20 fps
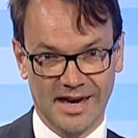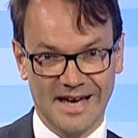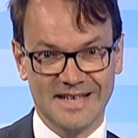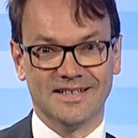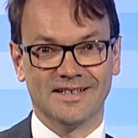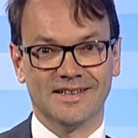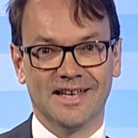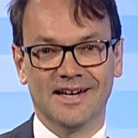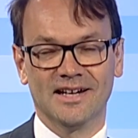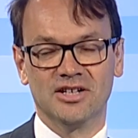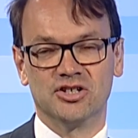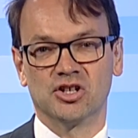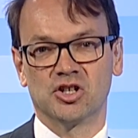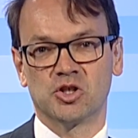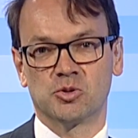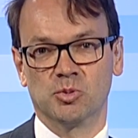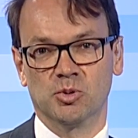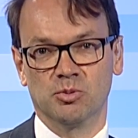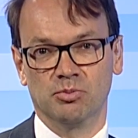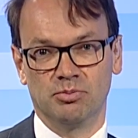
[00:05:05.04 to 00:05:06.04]
getting that
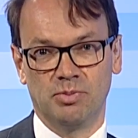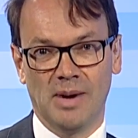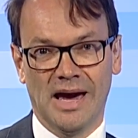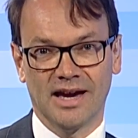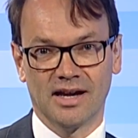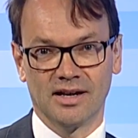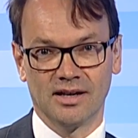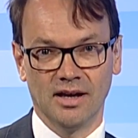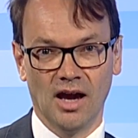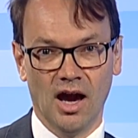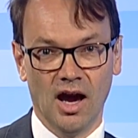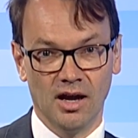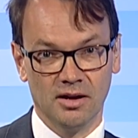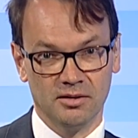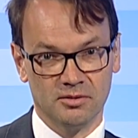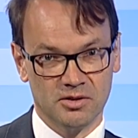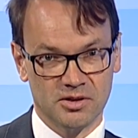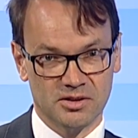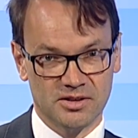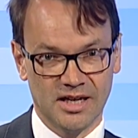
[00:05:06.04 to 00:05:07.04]
adjustment back,
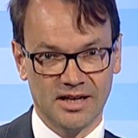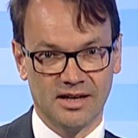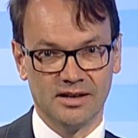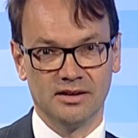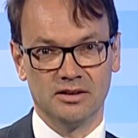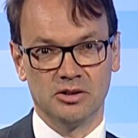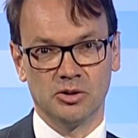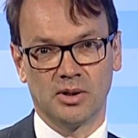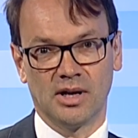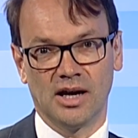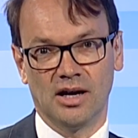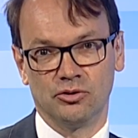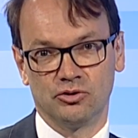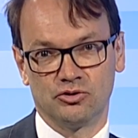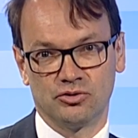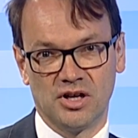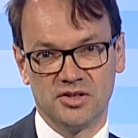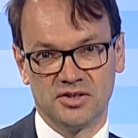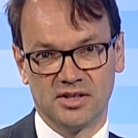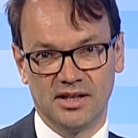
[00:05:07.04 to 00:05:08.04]
taking into
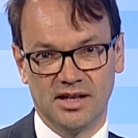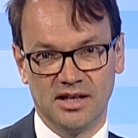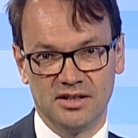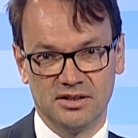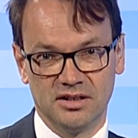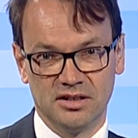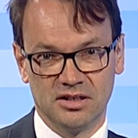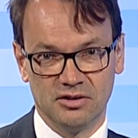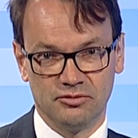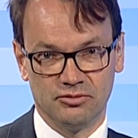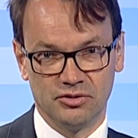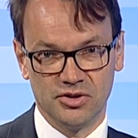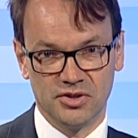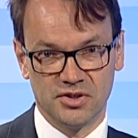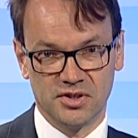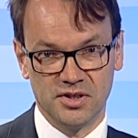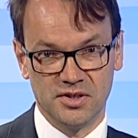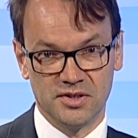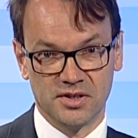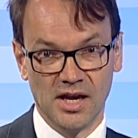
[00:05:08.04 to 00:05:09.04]
account transatlantic
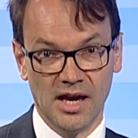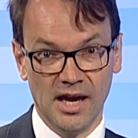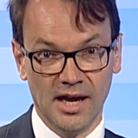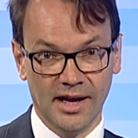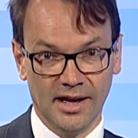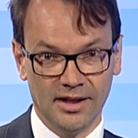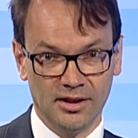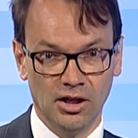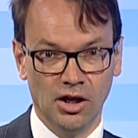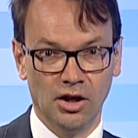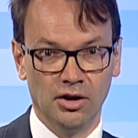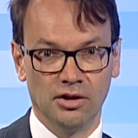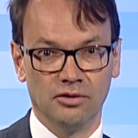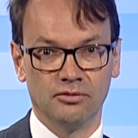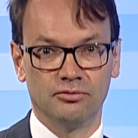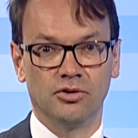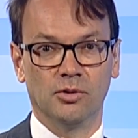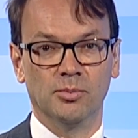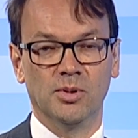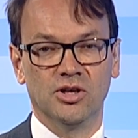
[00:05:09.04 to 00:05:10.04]
differences and
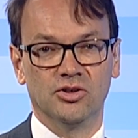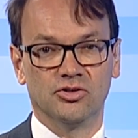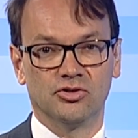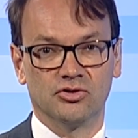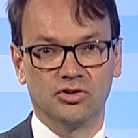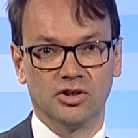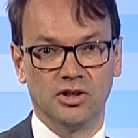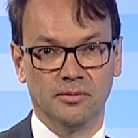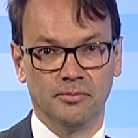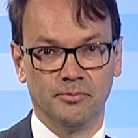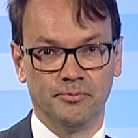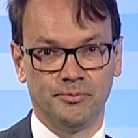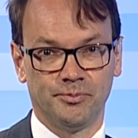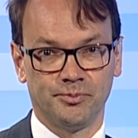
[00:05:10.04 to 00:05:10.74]
learning from history.